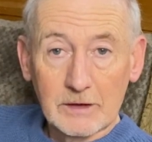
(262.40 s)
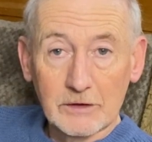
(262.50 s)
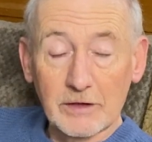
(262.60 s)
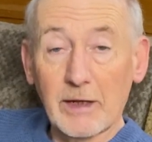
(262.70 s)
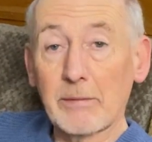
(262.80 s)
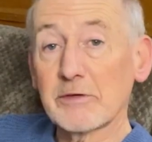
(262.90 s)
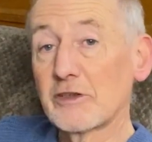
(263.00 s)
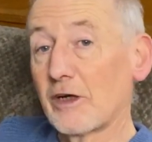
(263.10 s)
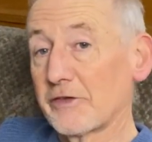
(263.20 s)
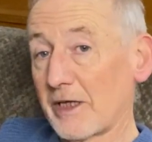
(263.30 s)
So now I'm
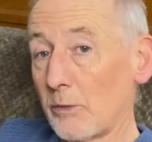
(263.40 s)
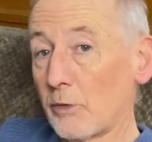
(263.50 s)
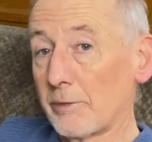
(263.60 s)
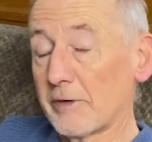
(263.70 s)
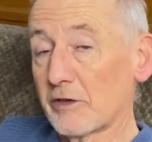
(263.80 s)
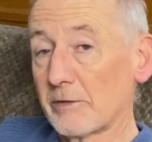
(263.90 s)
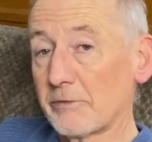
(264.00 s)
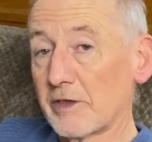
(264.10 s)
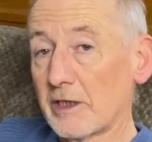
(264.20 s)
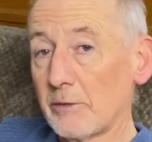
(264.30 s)
starting to get worried because I'm
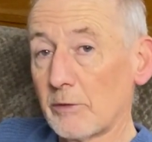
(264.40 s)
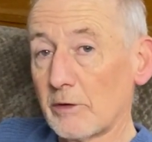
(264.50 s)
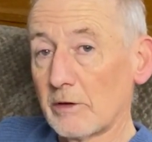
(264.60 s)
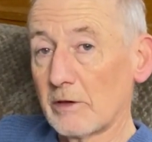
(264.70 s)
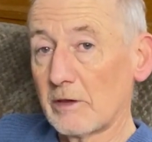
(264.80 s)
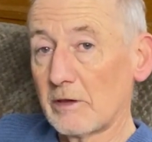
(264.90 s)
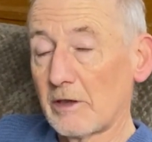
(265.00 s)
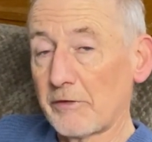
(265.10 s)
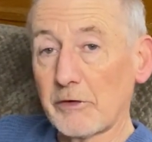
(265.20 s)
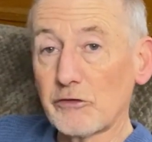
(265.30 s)
thinking, well,
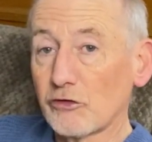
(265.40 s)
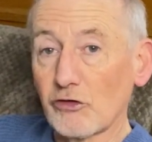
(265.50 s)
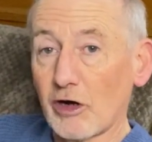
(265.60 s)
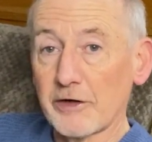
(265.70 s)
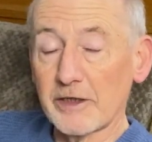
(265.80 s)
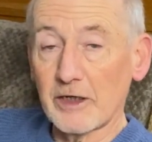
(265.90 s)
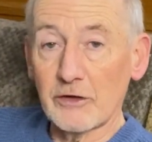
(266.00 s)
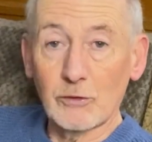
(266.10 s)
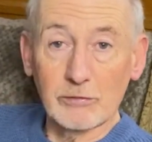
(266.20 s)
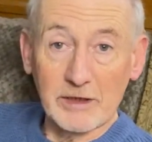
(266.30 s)
I've only just dried it and
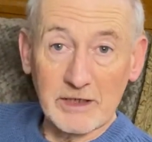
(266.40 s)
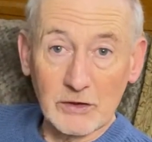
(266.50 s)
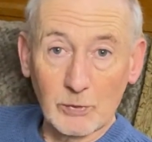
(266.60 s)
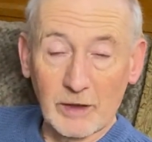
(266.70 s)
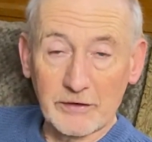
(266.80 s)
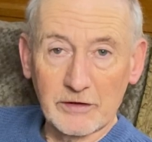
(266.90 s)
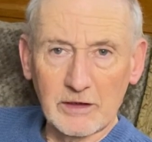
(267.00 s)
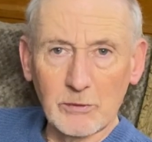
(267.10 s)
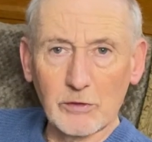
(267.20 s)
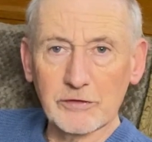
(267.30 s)
already it's wet.
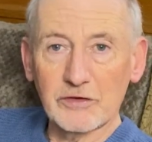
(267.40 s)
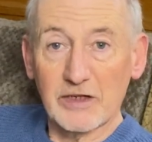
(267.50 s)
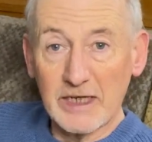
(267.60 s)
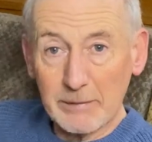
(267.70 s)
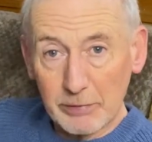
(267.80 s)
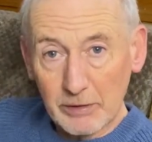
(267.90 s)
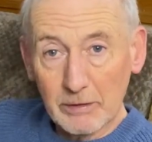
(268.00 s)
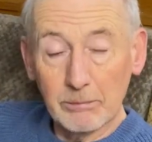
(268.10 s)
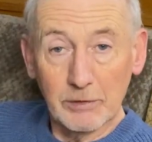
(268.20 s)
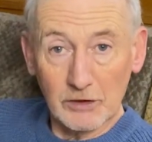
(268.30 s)
It wasn't deep,
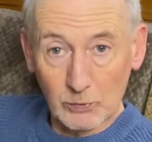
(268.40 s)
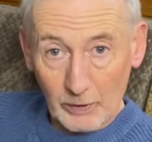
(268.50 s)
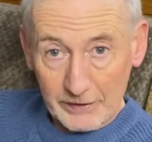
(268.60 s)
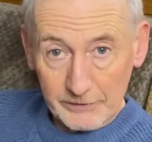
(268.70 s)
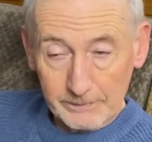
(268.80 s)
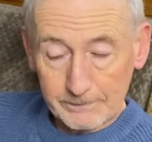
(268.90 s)
but it's wet.